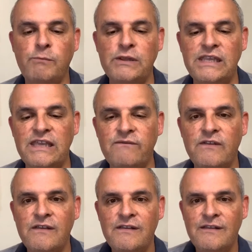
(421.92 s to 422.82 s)
believed
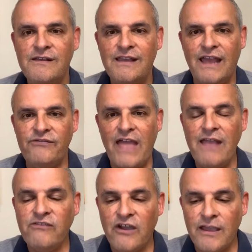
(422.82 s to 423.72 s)
at
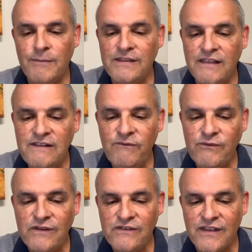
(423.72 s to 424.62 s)
that time, in
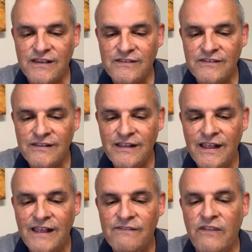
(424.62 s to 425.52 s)
1956,
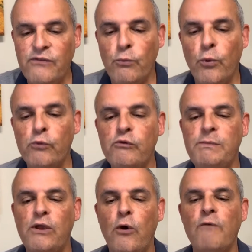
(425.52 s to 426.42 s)
that the world would
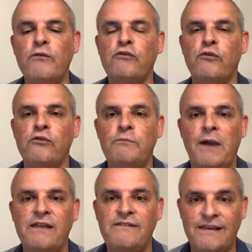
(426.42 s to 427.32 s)
be overturned
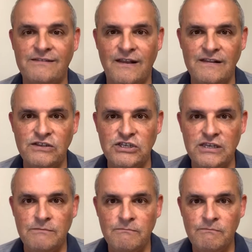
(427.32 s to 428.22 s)
by
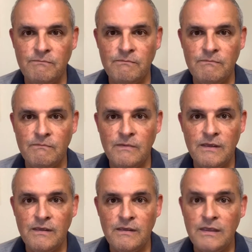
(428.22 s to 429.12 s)
technology.
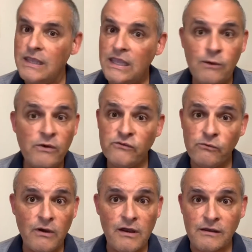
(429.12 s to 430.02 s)
He wasn't
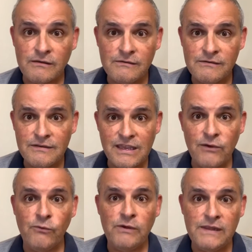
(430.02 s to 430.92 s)
wrong.
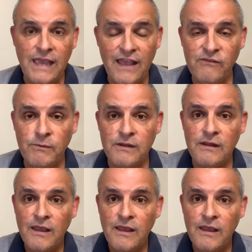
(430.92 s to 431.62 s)
It really has been.